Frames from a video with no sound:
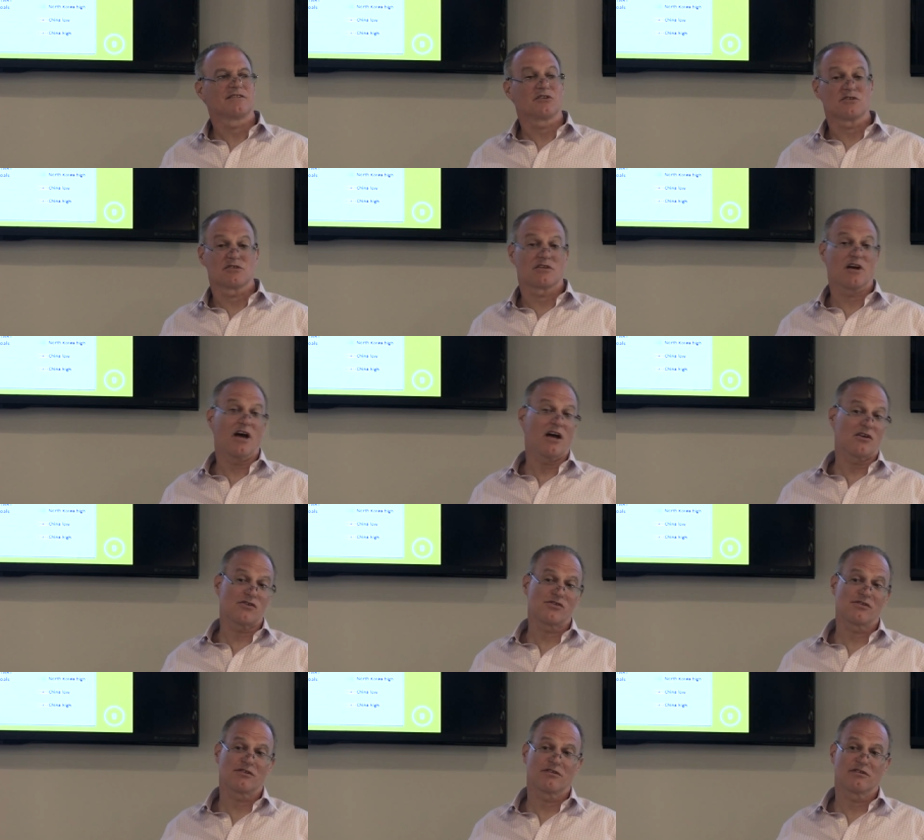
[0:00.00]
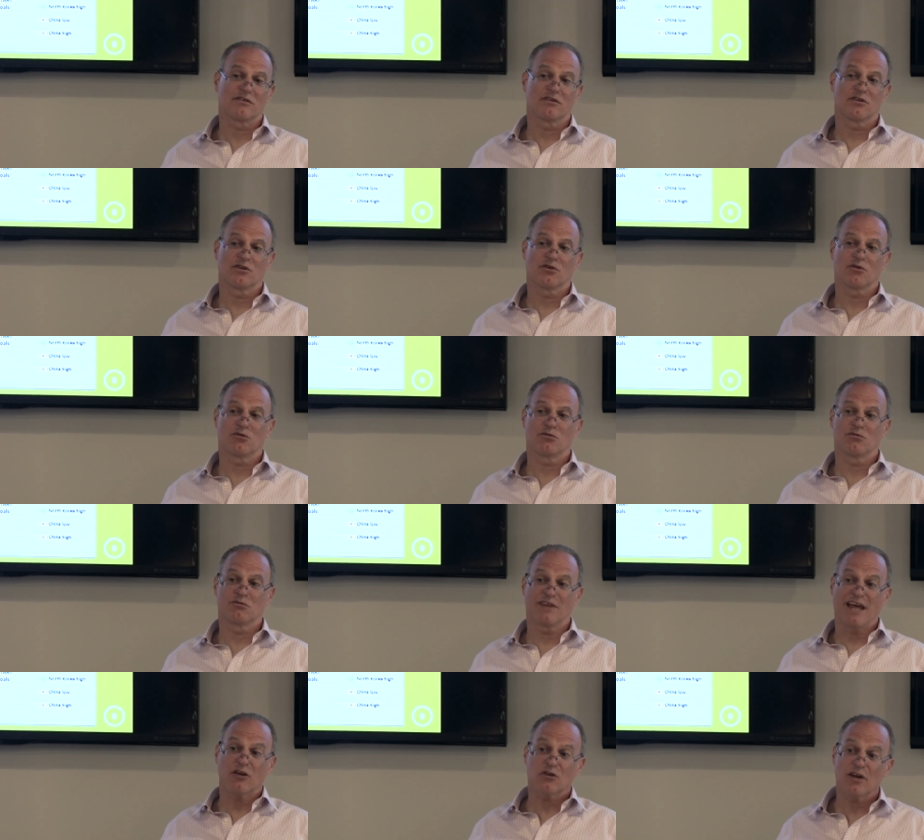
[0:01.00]
Because, gosh, you know,
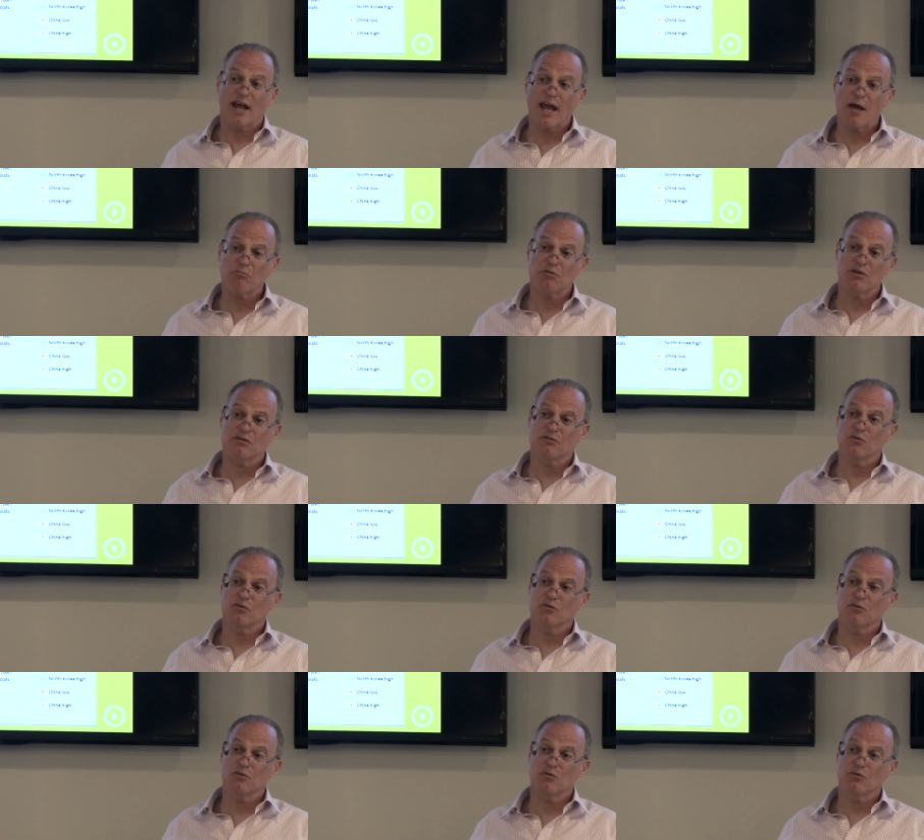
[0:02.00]
that could happen.